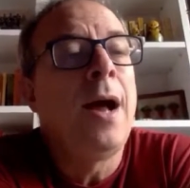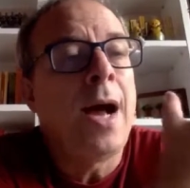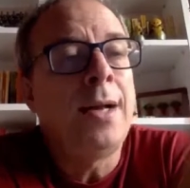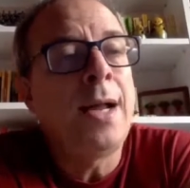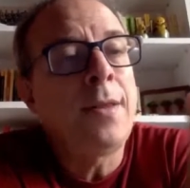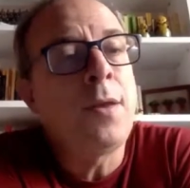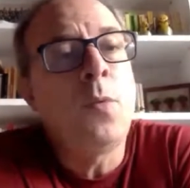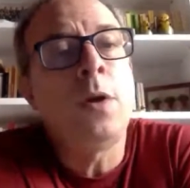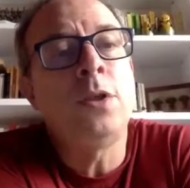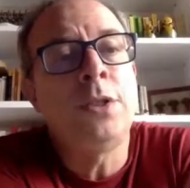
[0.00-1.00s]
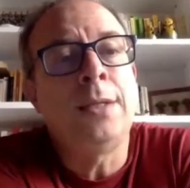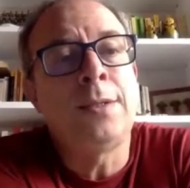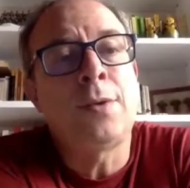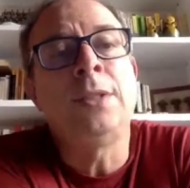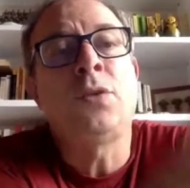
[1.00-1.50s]
and are the ones that
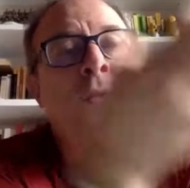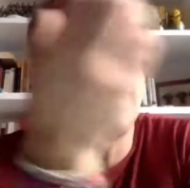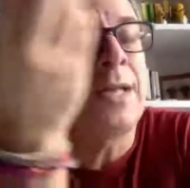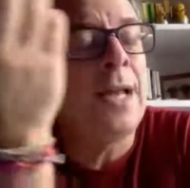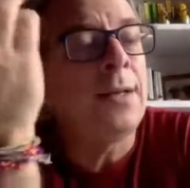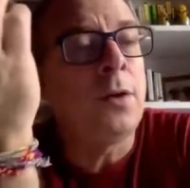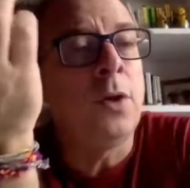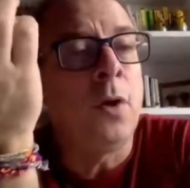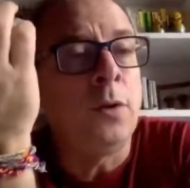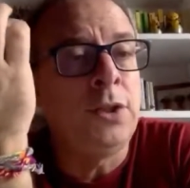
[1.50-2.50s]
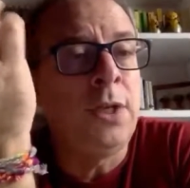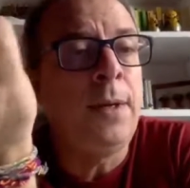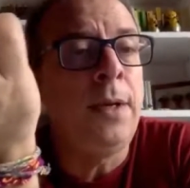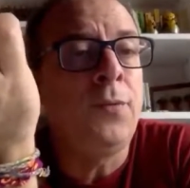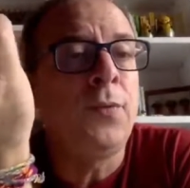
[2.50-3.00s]
transfers later on
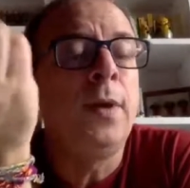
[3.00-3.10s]
GBIF,